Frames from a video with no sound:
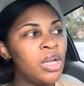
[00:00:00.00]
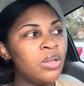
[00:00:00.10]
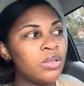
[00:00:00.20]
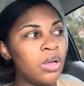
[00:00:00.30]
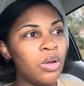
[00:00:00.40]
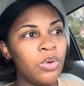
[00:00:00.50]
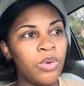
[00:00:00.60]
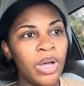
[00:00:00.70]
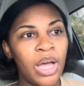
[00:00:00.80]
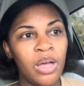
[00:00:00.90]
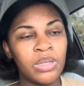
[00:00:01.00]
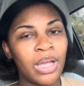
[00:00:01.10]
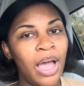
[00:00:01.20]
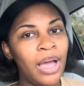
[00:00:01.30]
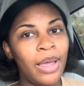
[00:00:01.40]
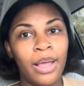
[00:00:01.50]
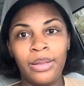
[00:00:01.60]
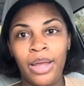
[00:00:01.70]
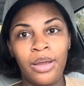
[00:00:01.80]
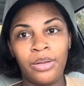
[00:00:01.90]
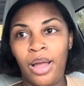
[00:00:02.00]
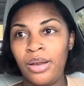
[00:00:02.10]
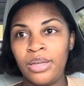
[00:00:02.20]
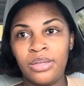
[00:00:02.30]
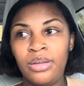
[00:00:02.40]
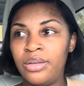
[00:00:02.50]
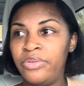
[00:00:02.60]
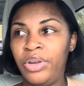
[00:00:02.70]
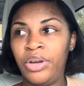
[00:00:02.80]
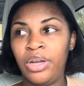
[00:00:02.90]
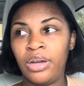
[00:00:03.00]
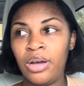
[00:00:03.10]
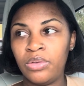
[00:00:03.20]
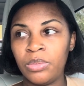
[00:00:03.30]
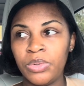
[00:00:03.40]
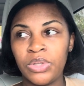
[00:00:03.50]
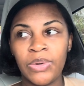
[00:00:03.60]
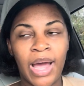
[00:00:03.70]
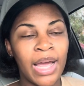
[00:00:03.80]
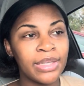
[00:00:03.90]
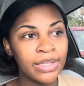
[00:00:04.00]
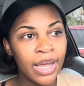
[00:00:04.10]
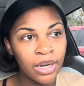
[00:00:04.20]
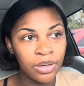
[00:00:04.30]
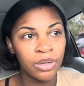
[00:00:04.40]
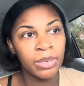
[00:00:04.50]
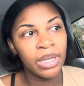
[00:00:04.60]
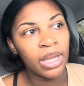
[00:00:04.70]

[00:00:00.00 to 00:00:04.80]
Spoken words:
So I was like, I can't lay here like this. This is very uncomfortable. So I sat up.